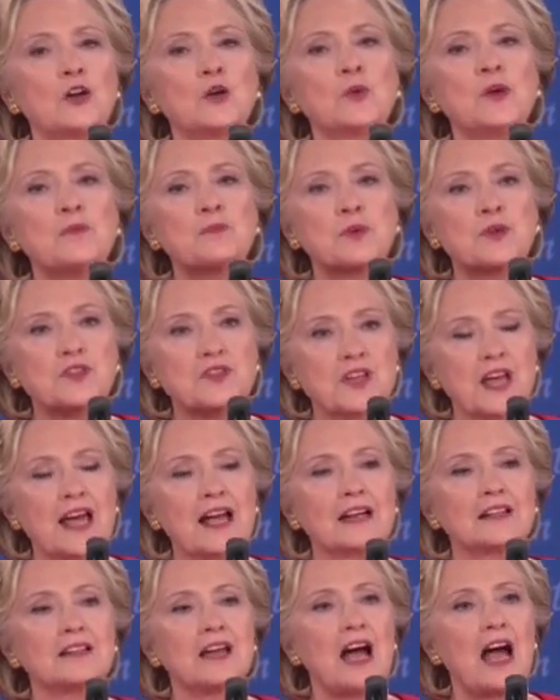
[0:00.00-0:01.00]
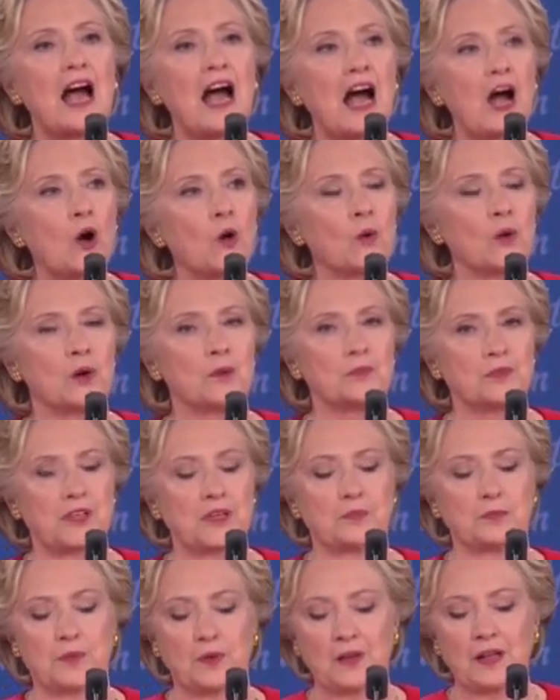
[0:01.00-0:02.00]
do we protect our
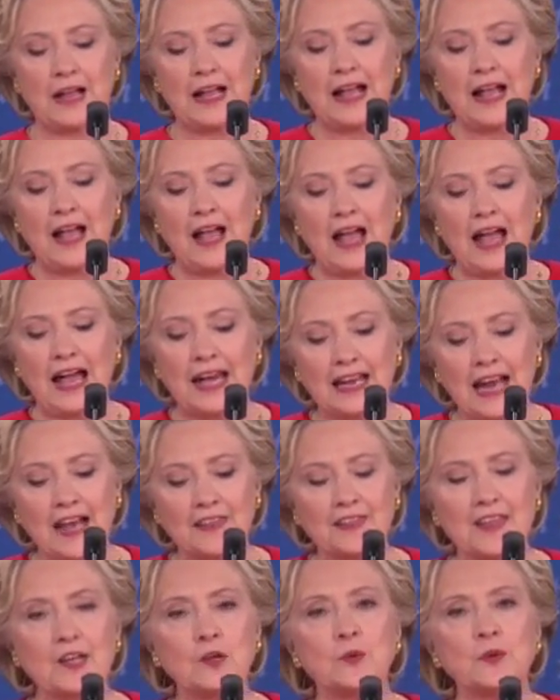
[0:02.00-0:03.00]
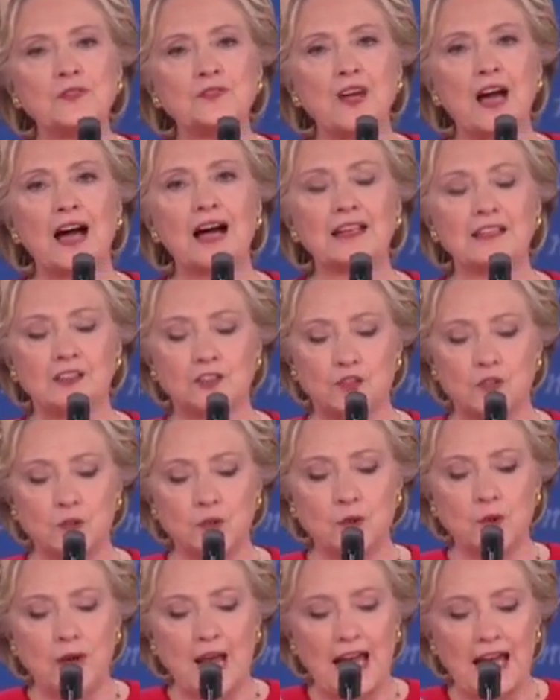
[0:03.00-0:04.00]
people? And I think we've got
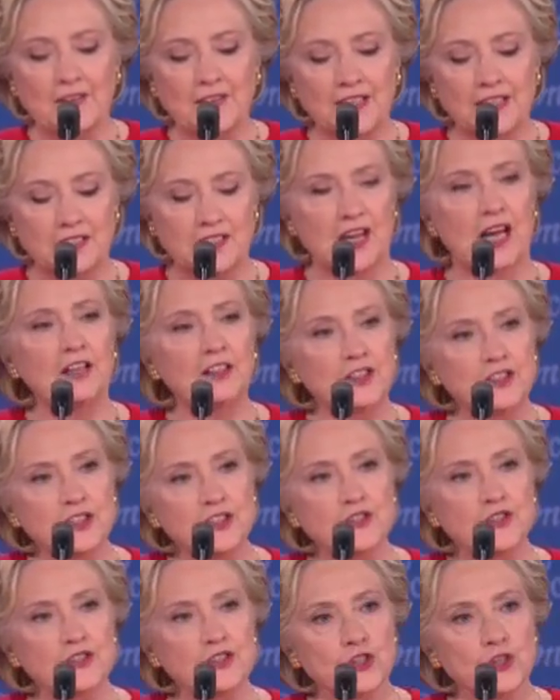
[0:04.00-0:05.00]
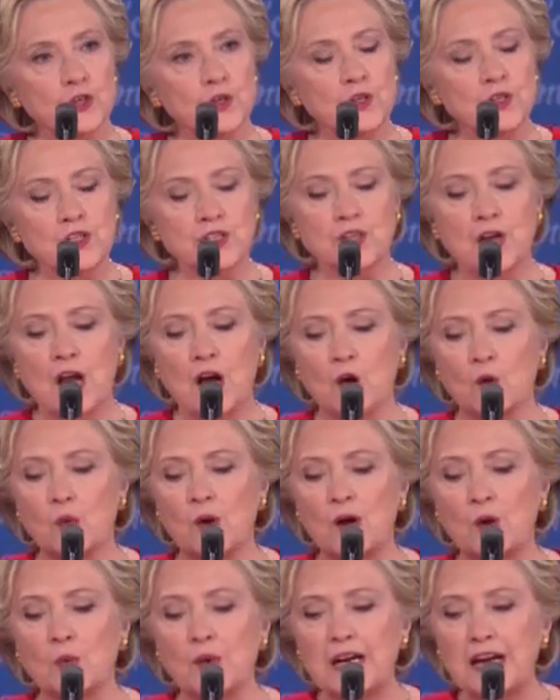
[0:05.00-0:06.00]
to have an intelligence surge
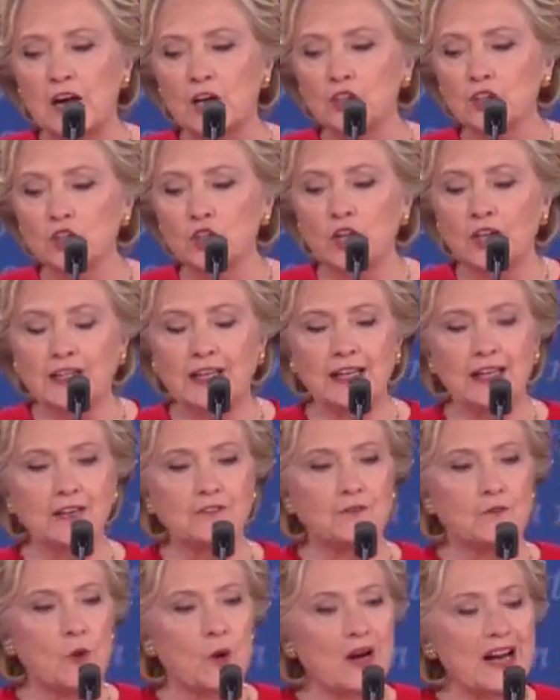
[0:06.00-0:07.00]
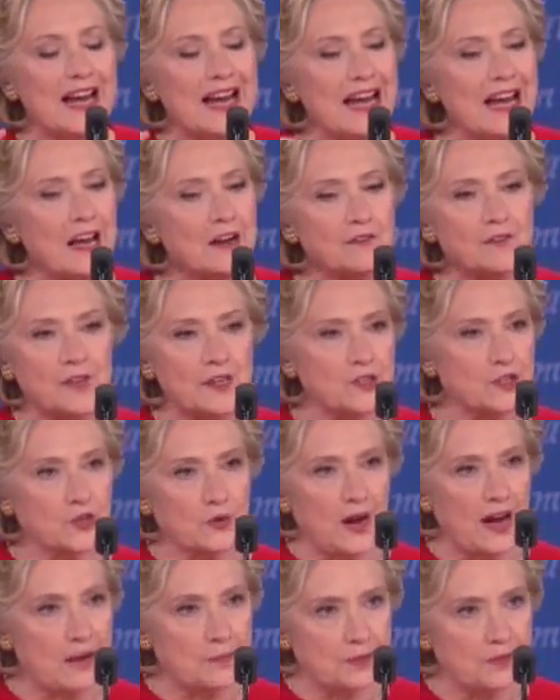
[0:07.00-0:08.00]
where we are looking for every
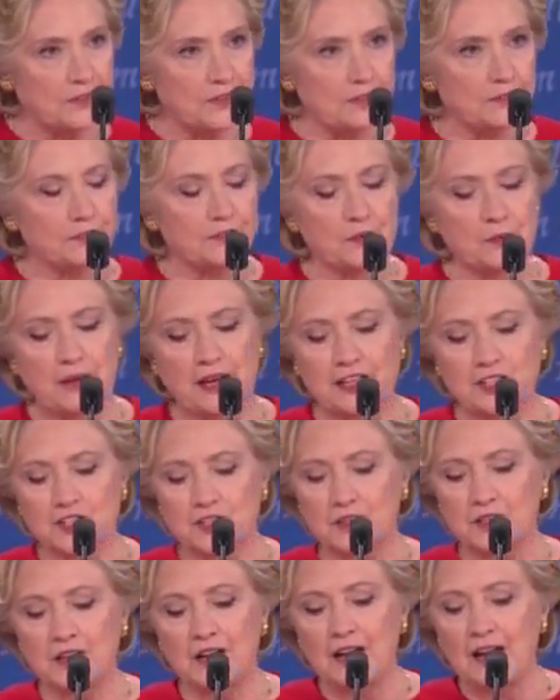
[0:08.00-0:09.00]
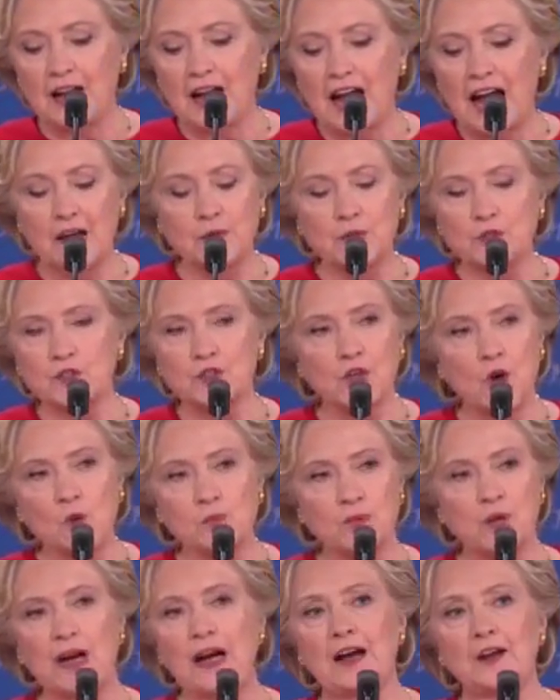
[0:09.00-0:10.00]
scrap of information. I was so
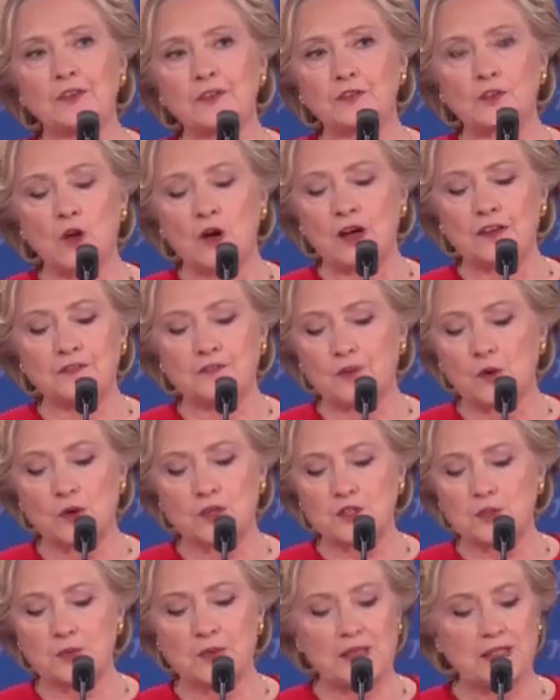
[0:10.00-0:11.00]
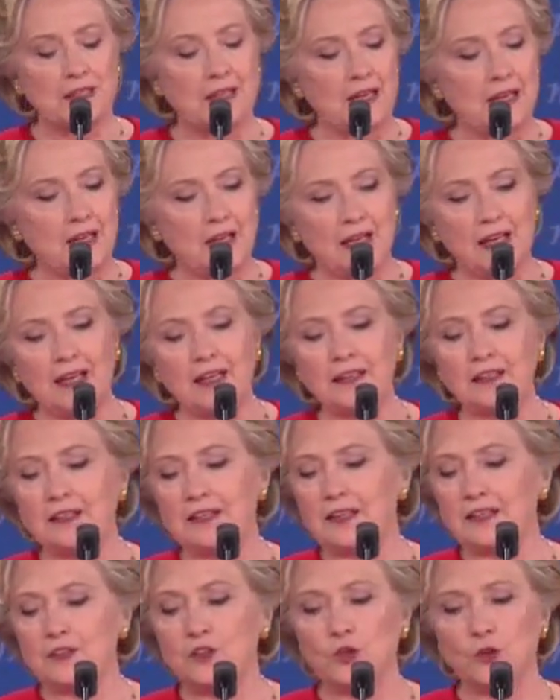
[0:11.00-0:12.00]
proud of law enforcement
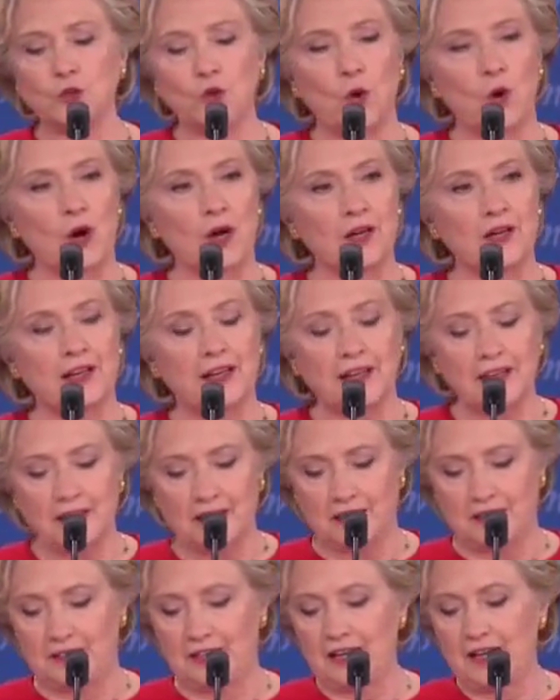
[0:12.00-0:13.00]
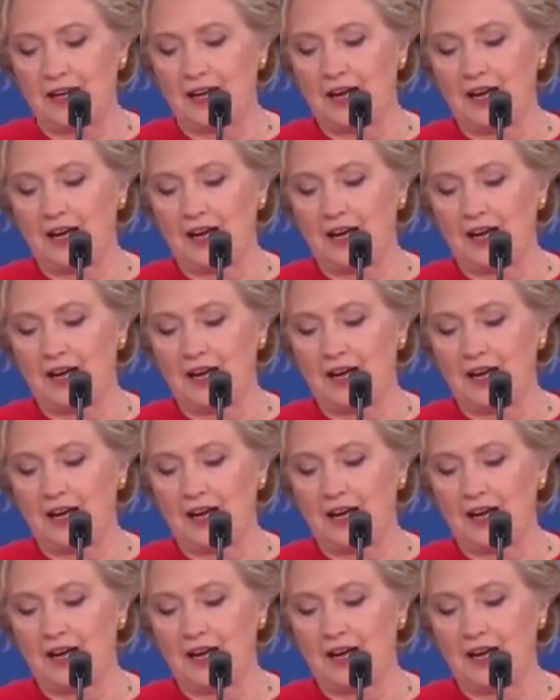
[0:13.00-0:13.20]
in New York, in